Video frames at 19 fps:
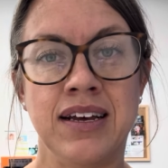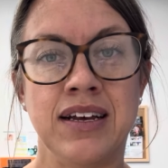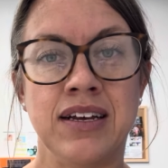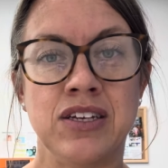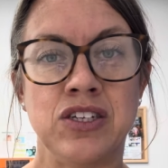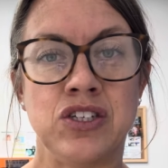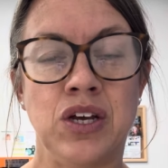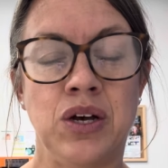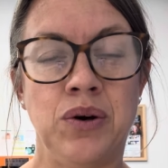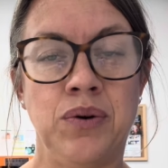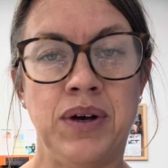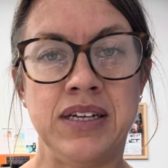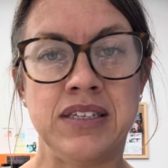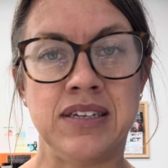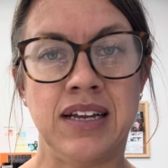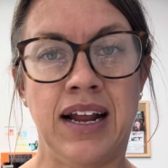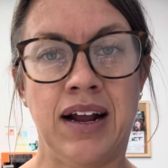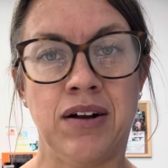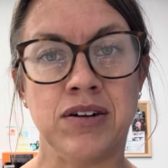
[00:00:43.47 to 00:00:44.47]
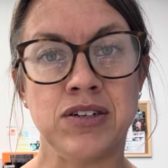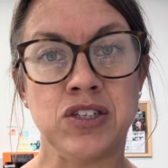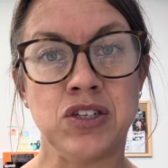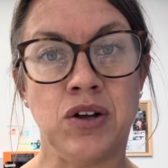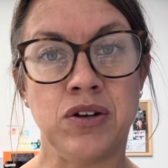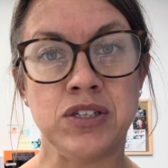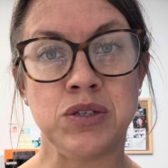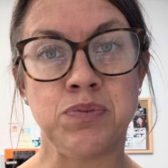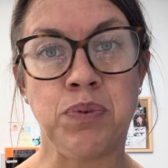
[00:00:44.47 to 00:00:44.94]
So it's an
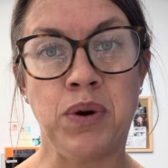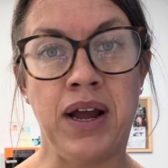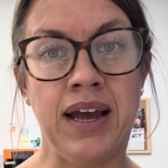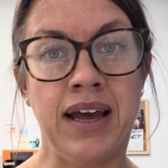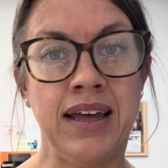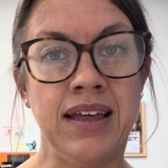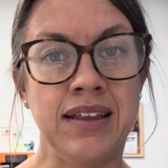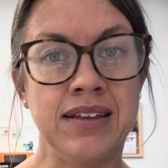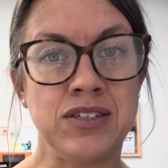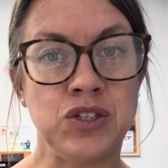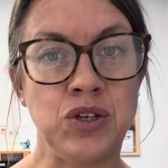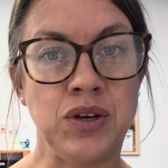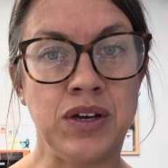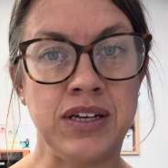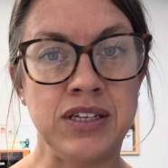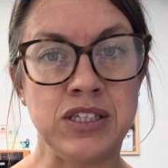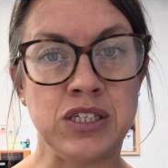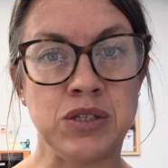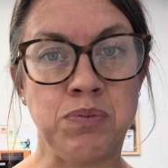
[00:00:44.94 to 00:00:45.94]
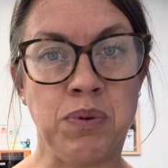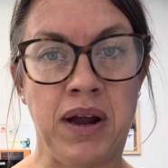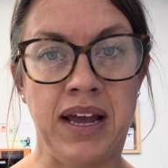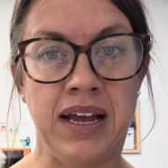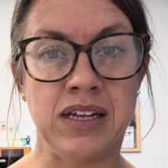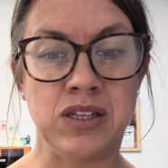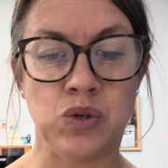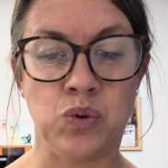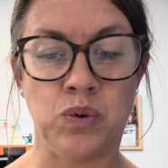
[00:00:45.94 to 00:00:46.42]
aerosol spray, so you can spray
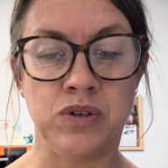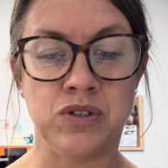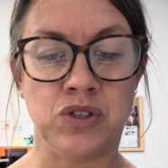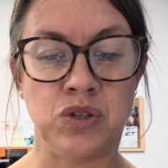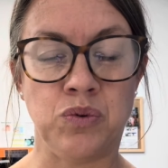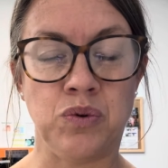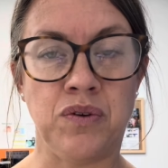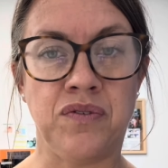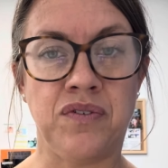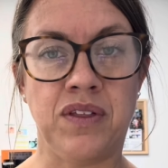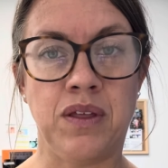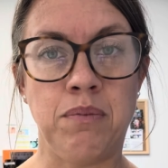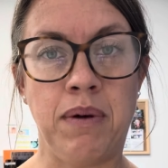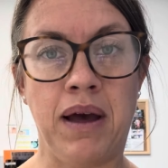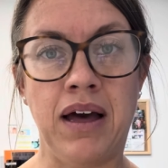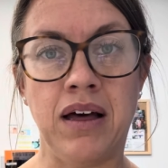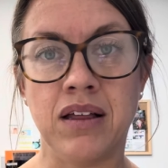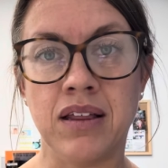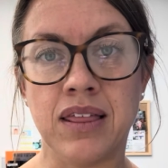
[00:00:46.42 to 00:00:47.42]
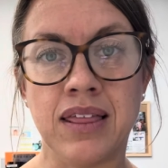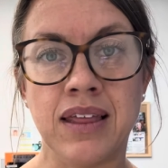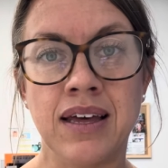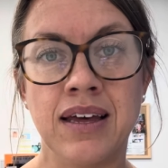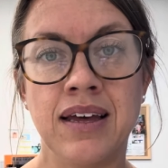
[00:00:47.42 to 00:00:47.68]
it towards the roof of the mouth